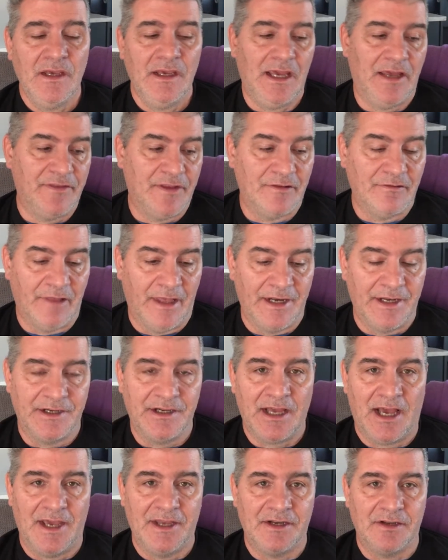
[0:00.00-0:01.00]
and then let it
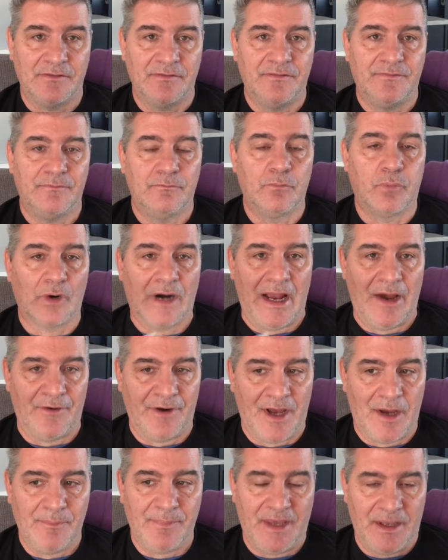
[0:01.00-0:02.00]
kind of brown
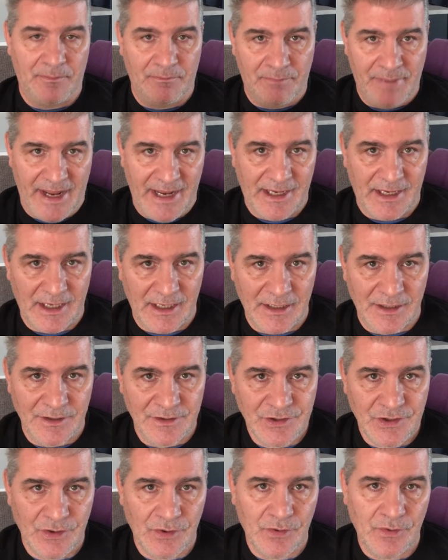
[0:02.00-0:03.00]
up and bake
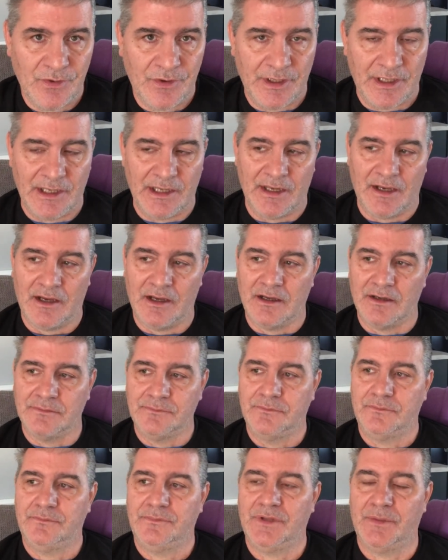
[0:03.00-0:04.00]
into the
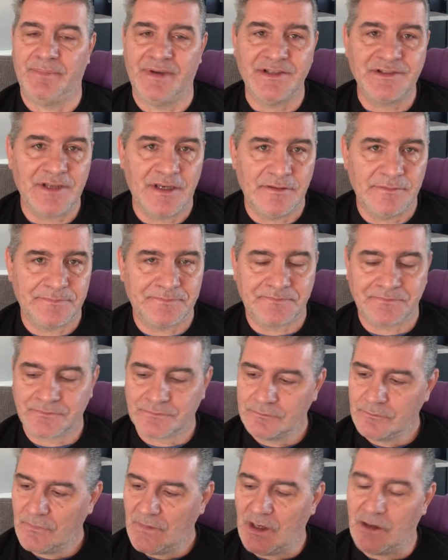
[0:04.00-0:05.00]
biscuit.
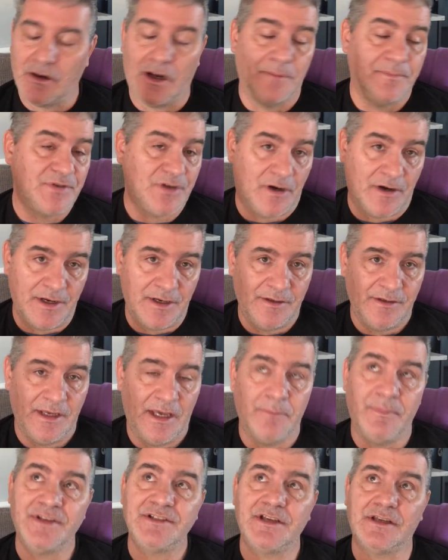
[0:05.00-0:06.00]
Or I'm sorry, yeah,
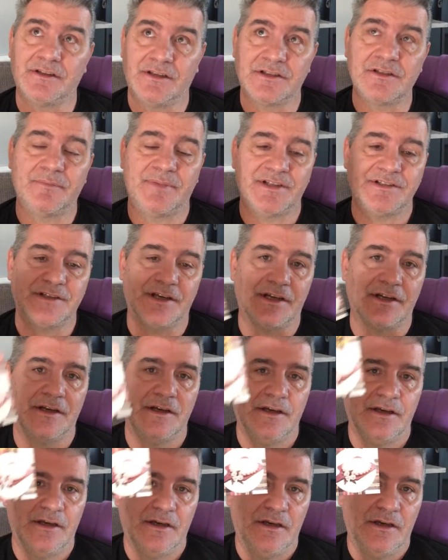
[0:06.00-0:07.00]
biscuit. It's a biscuit.
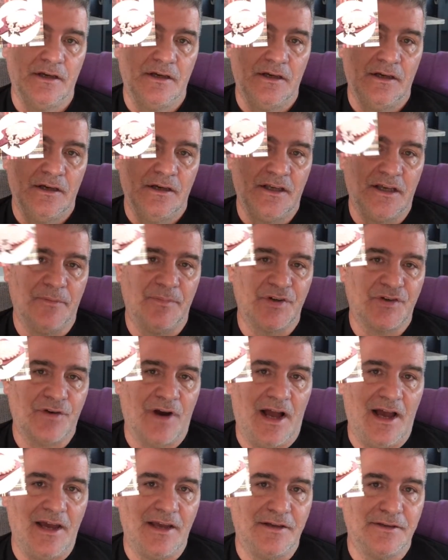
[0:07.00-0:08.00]
Give them a
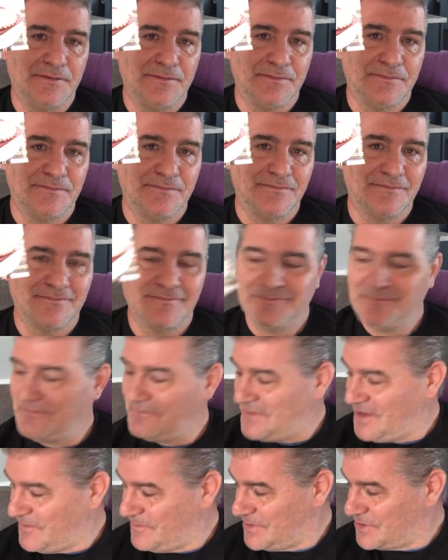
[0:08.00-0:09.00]
try.
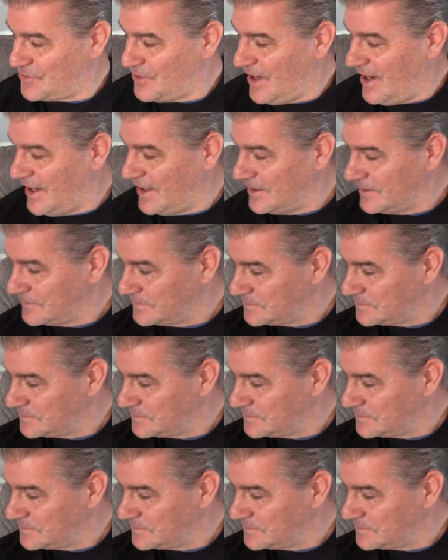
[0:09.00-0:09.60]
Give them a try.